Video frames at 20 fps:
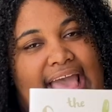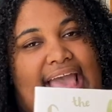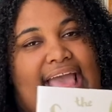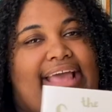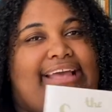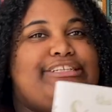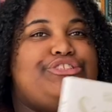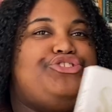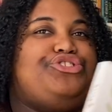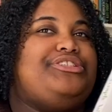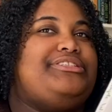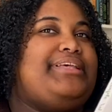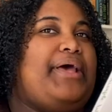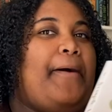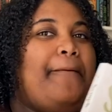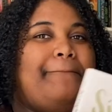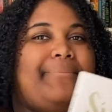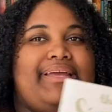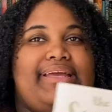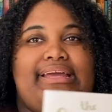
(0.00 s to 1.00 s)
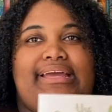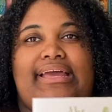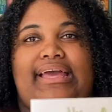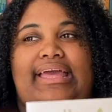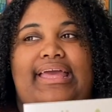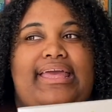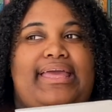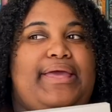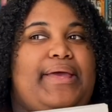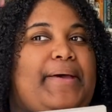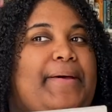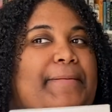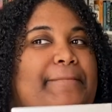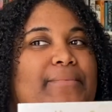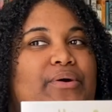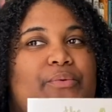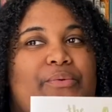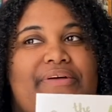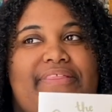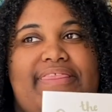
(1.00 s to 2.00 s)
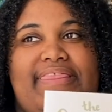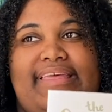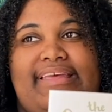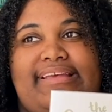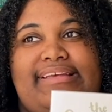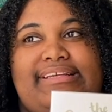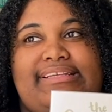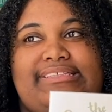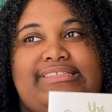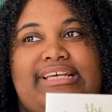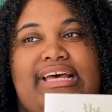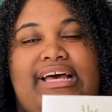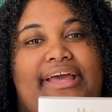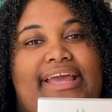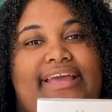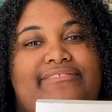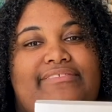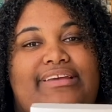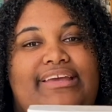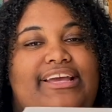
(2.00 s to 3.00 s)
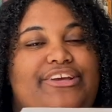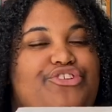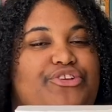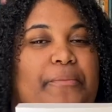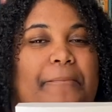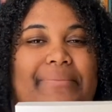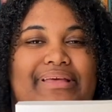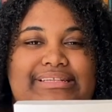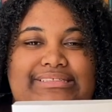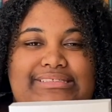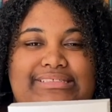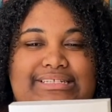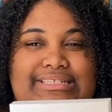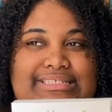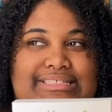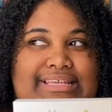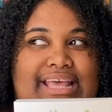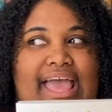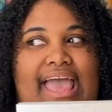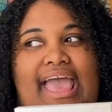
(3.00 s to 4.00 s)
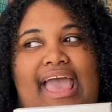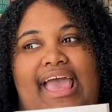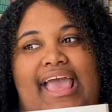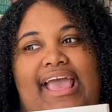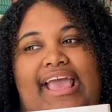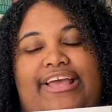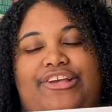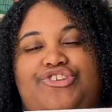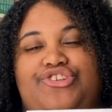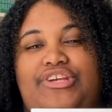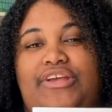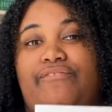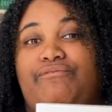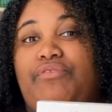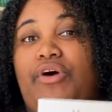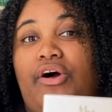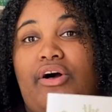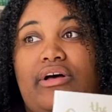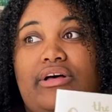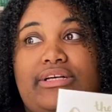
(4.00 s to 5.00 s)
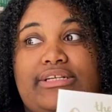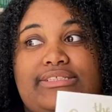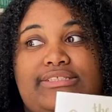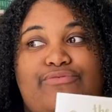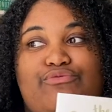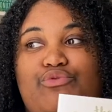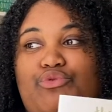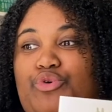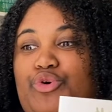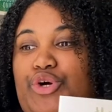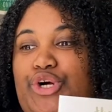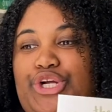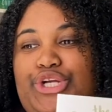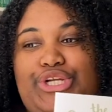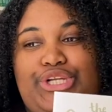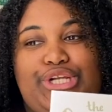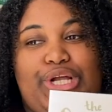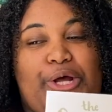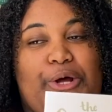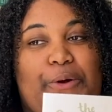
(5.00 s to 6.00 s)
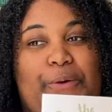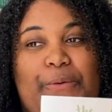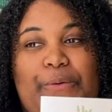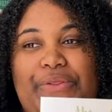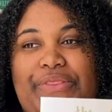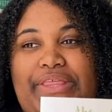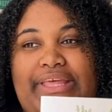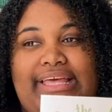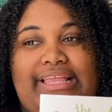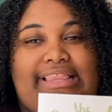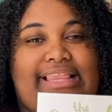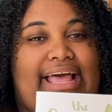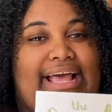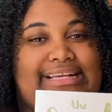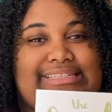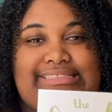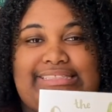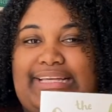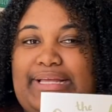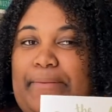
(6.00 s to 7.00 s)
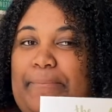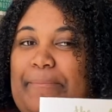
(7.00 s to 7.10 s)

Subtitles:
and she's helping him with his aviation business. And she falls for, you know, the Alaskan